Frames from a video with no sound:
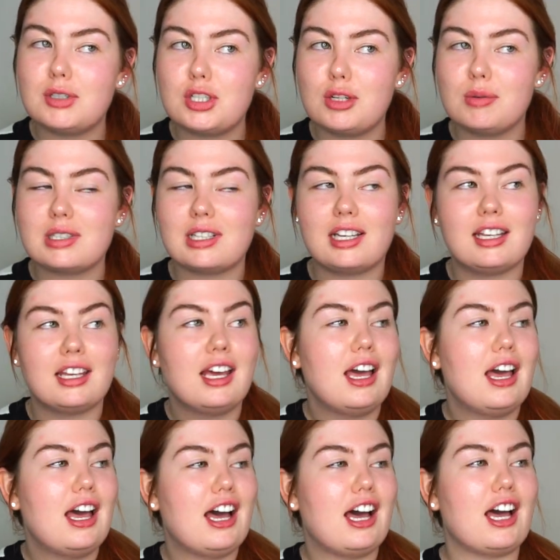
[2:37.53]
She was like,
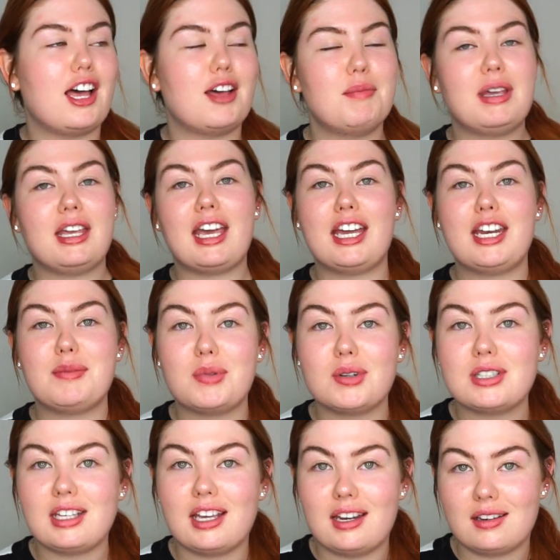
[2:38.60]
I can make
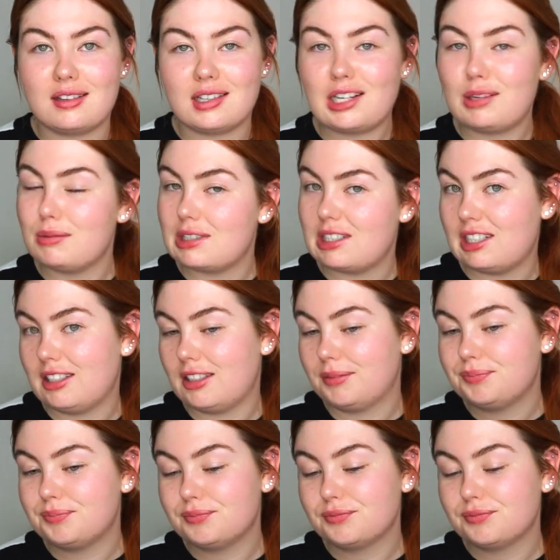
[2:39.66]
anybody anything. I was like,
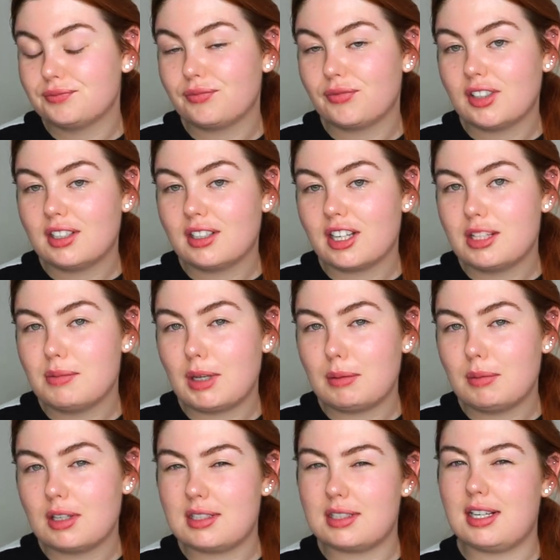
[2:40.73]
you make
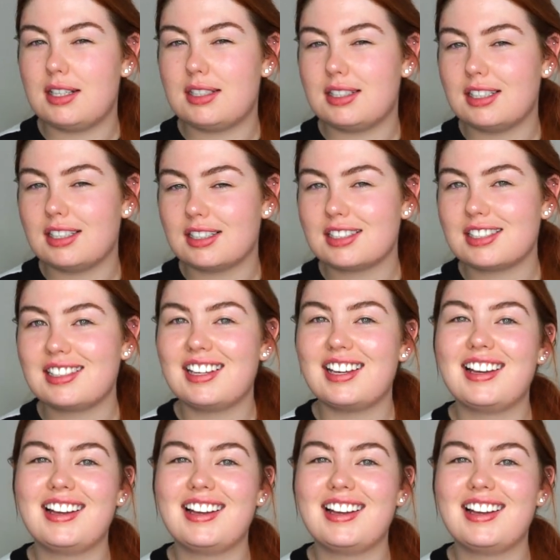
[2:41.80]
me a size 6.